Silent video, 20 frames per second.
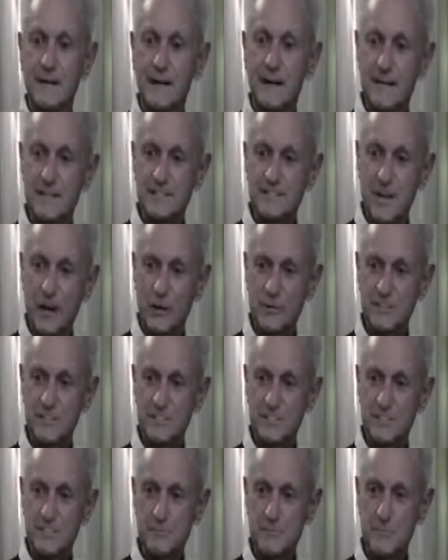as long as
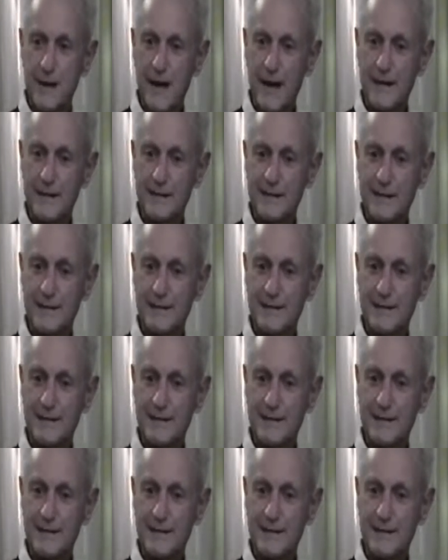his back,